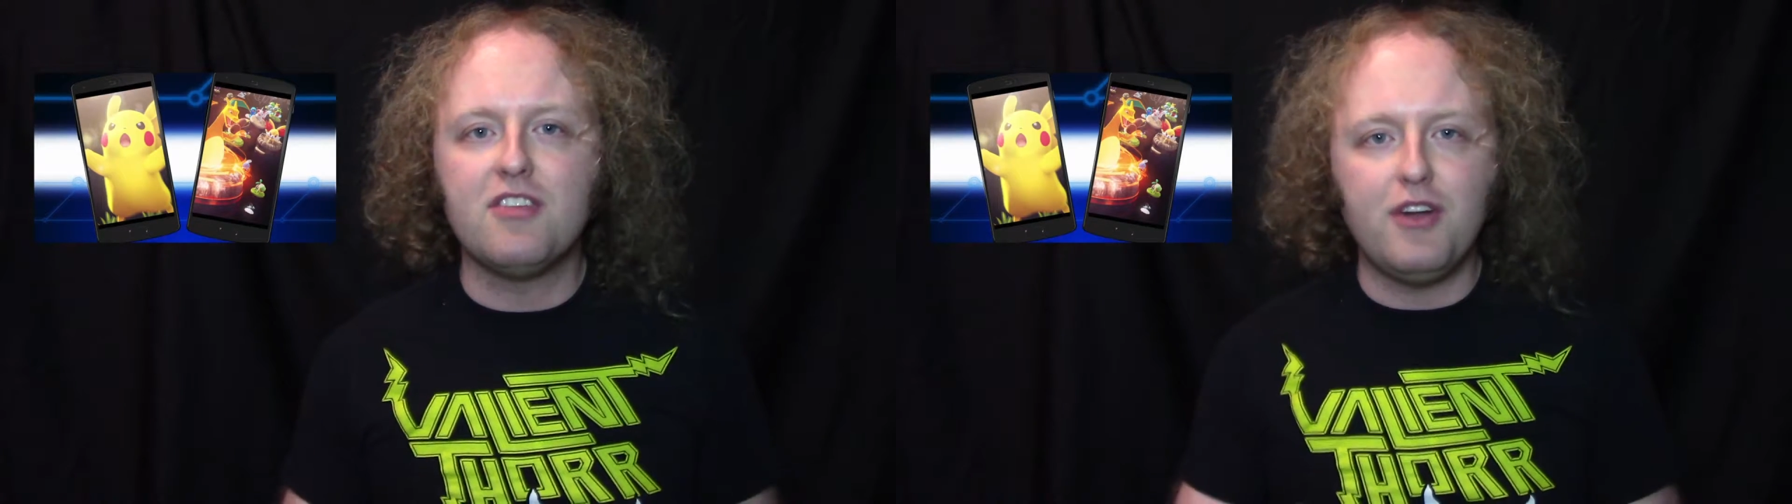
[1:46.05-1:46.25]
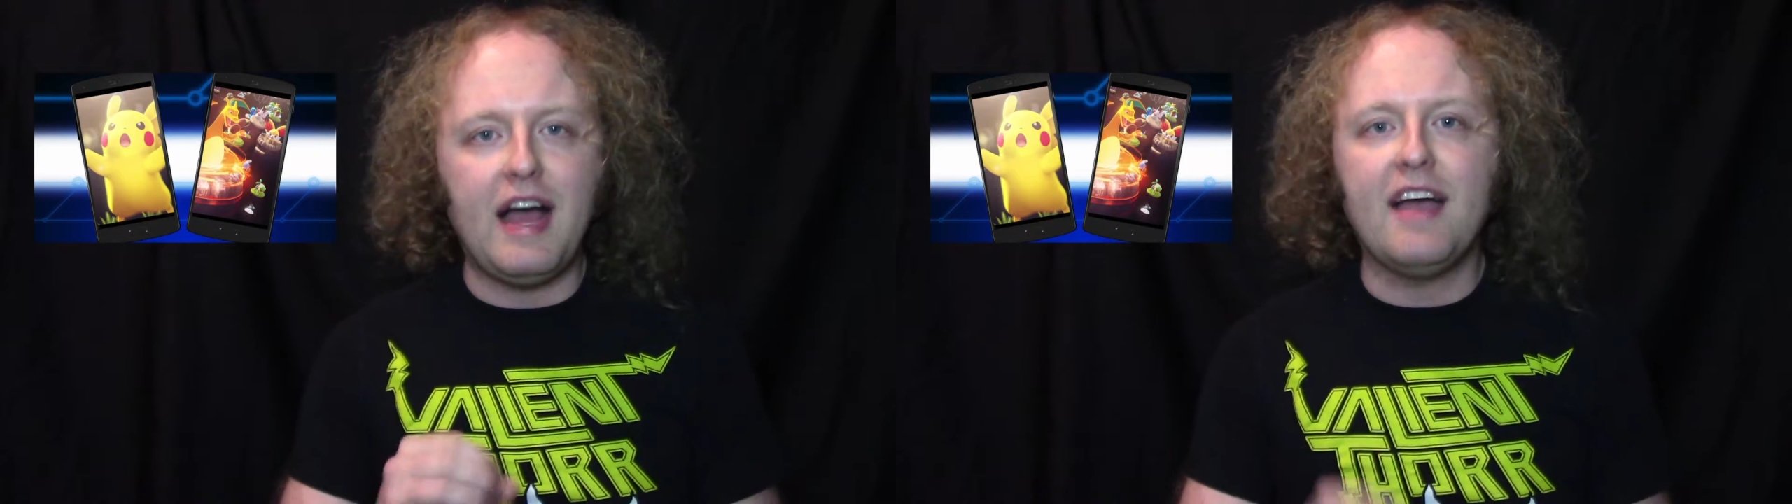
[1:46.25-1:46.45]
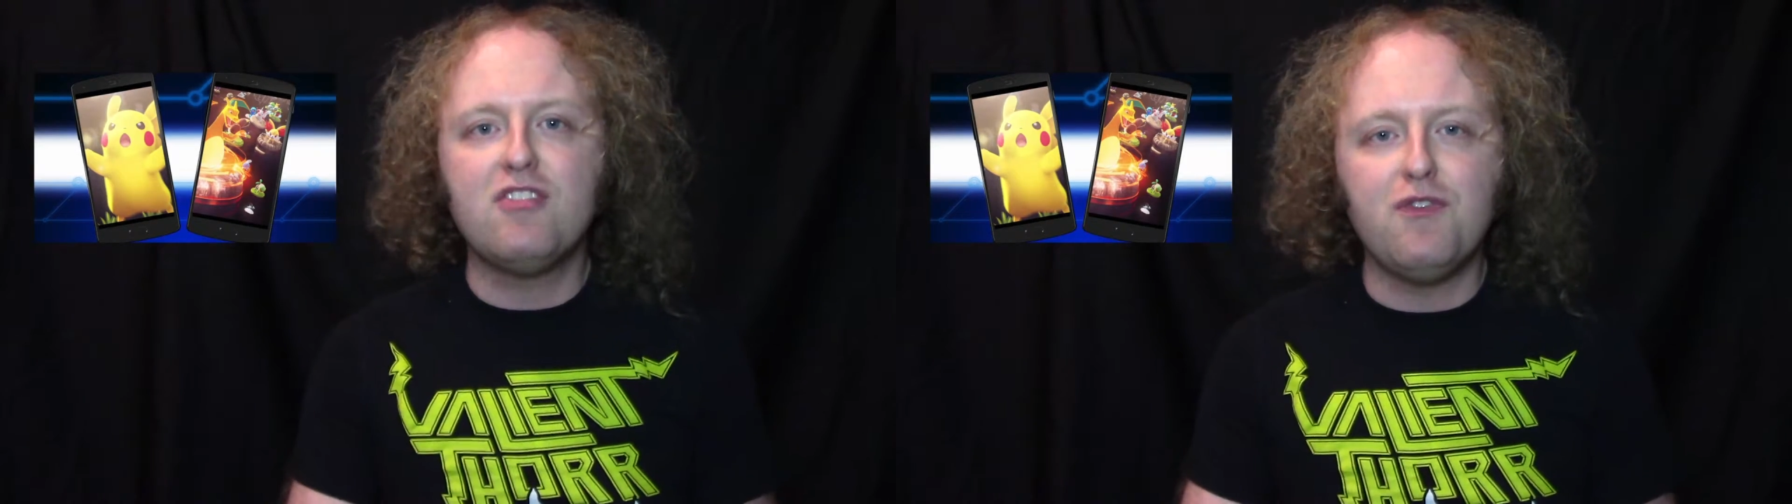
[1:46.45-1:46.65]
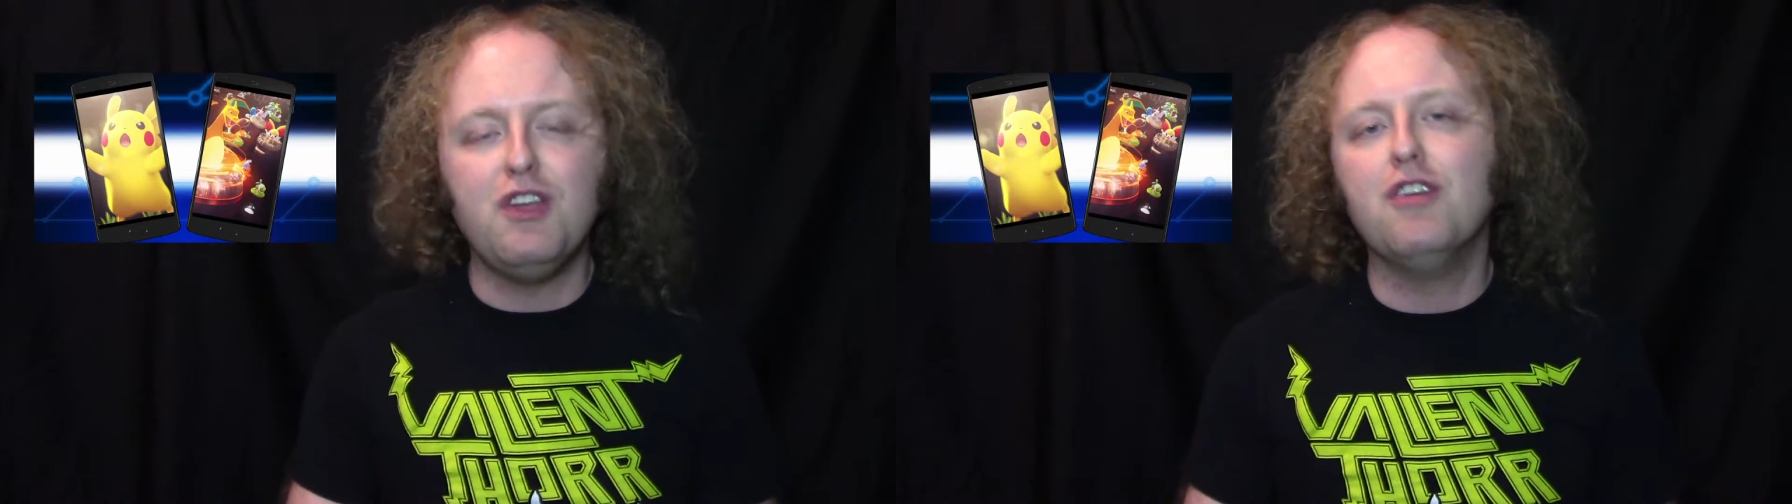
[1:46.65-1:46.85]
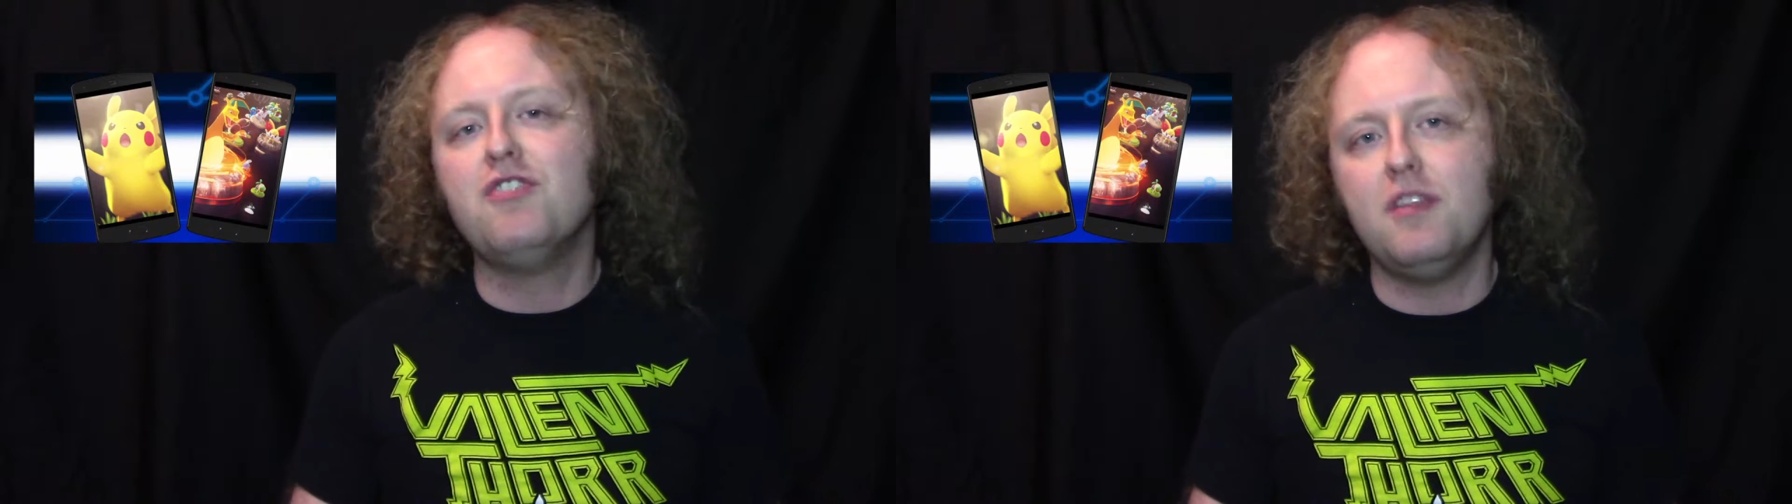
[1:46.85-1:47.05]
little action
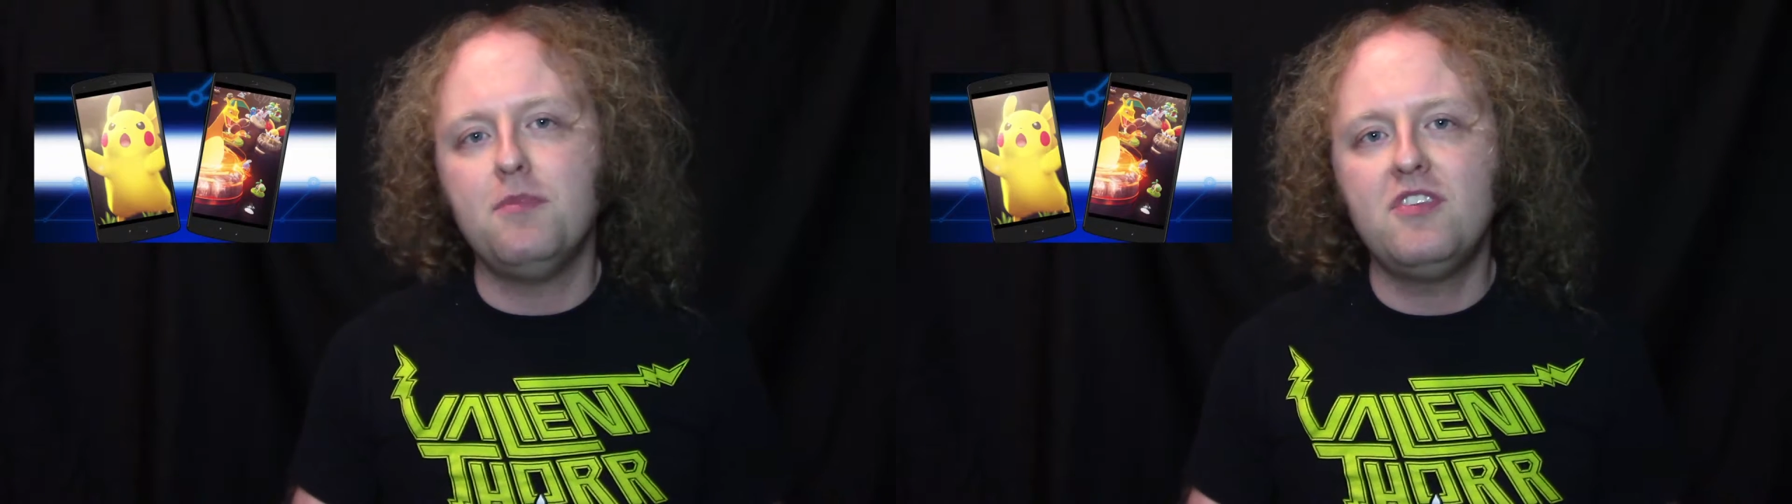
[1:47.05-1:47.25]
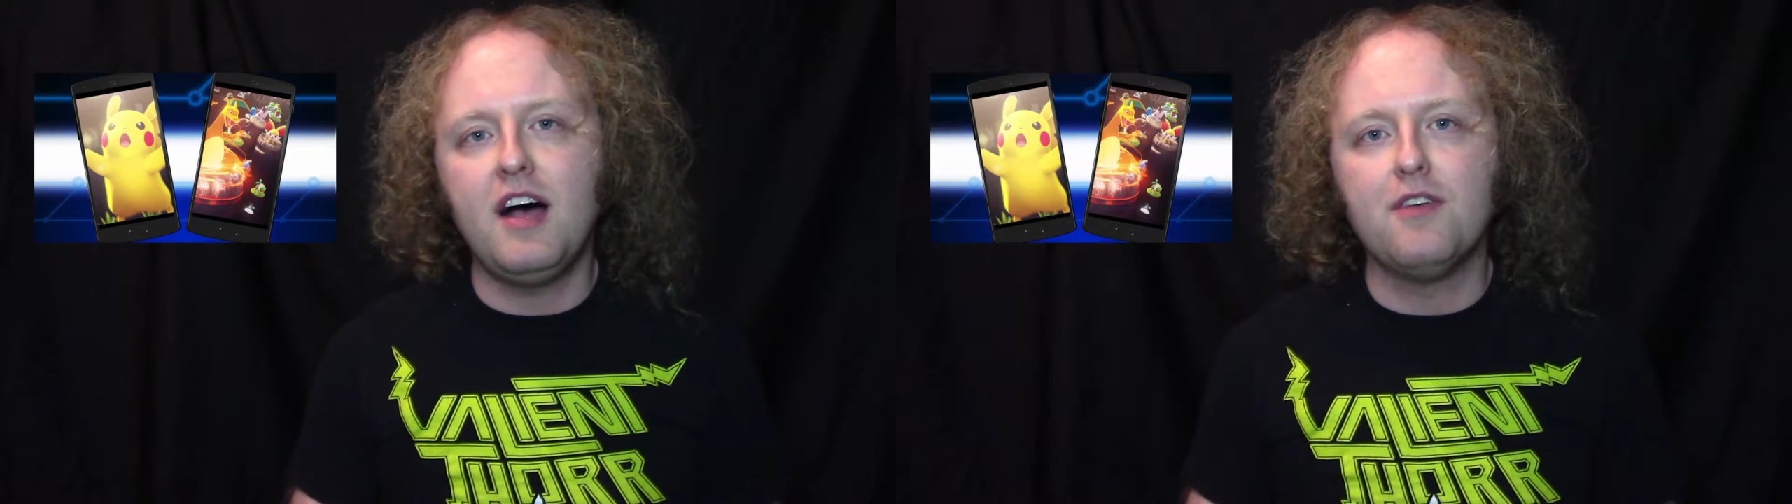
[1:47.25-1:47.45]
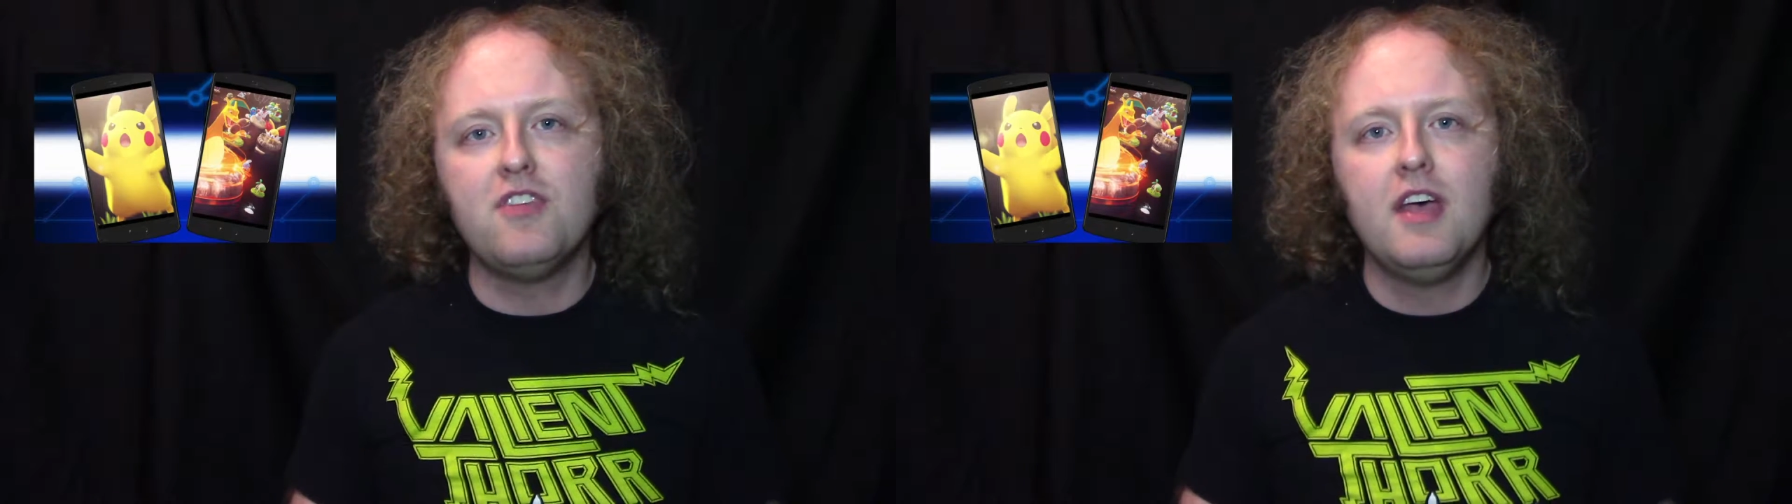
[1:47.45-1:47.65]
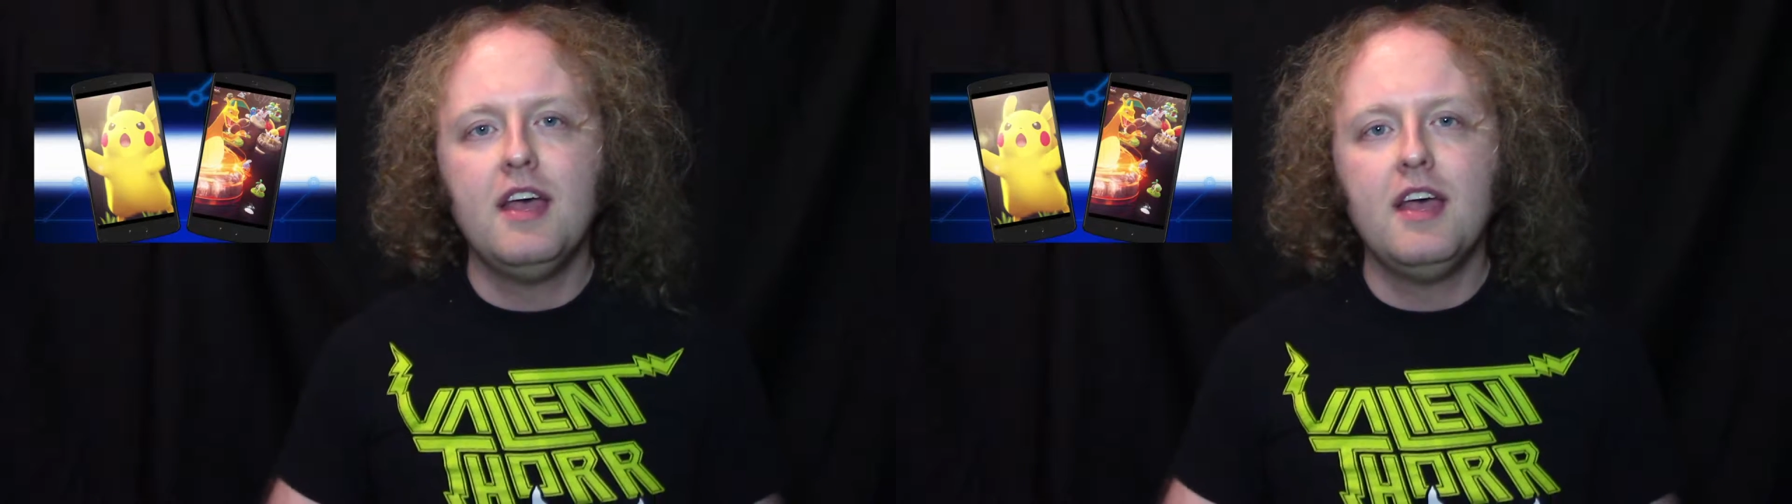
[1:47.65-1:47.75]
figures of themselves.